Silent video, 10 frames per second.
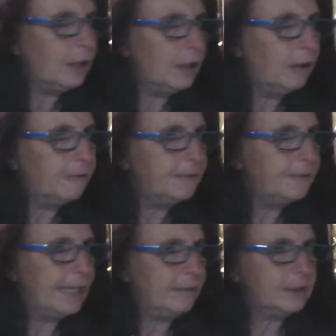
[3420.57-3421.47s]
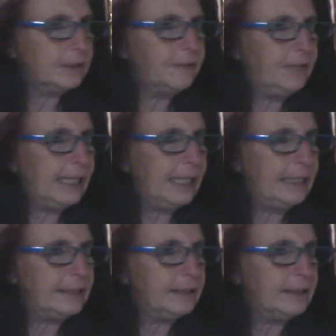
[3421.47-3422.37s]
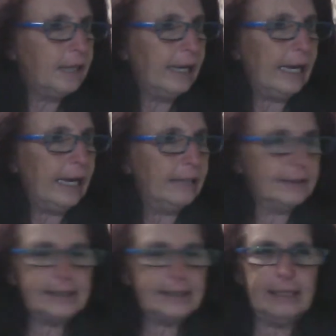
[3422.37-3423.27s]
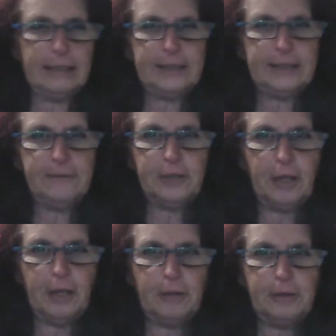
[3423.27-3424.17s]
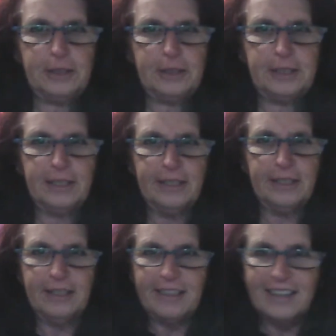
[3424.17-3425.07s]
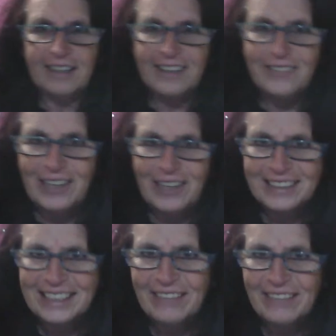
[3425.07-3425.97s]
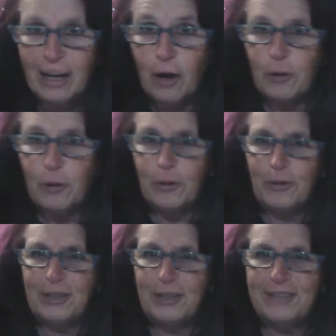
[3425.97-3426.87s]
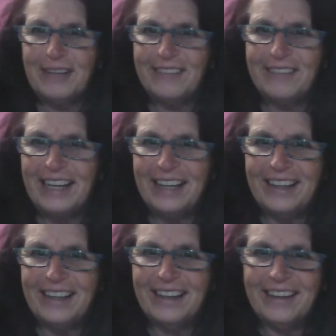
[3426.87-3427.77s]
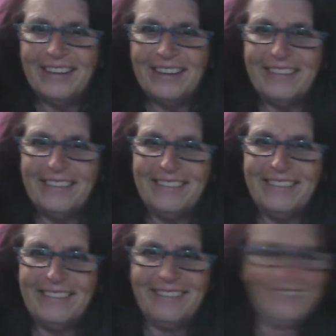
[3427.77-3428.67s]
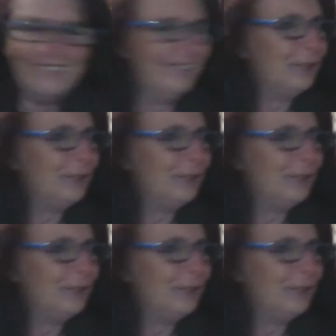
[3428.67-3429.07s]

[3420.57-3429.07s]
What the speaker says: half an ounce of yeast, and a slice of toast. Oh, you know it. Oh.